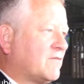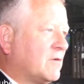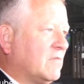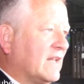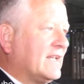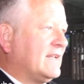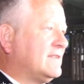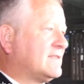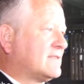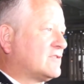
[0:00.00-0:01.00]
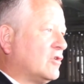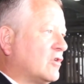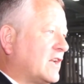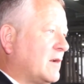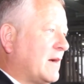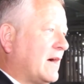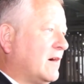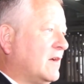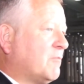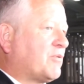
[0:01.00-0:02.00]
from Leeds talking
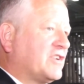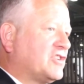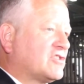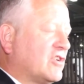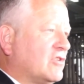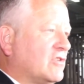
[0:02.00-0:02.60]
about pressures on